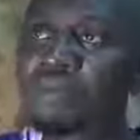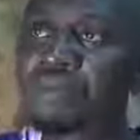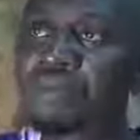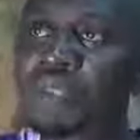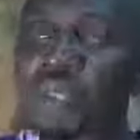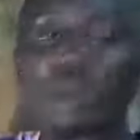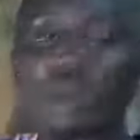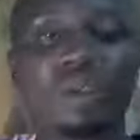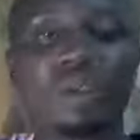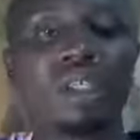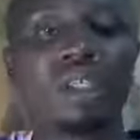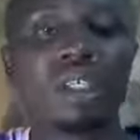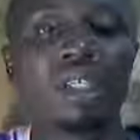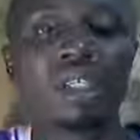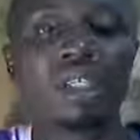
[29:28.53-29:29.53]
So
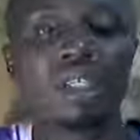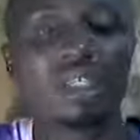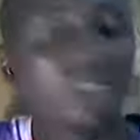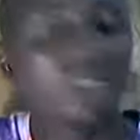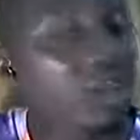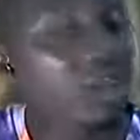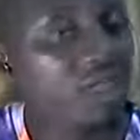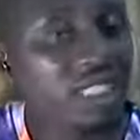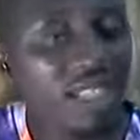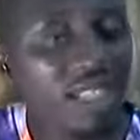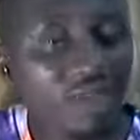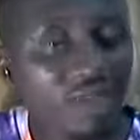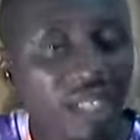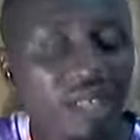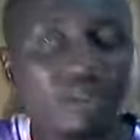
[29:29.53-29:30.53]
it's not always
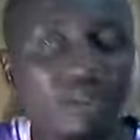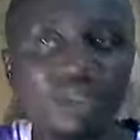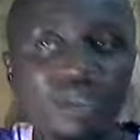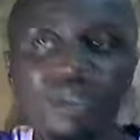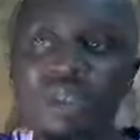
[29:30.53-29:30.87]
available.